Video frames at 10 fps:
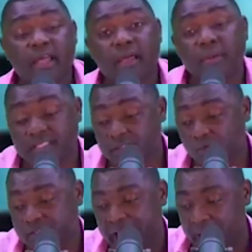A meeting
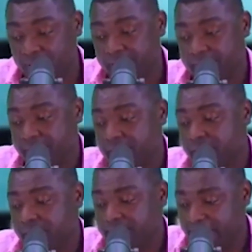was held
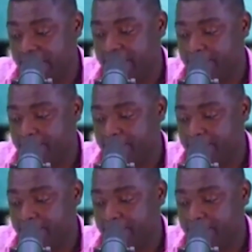there.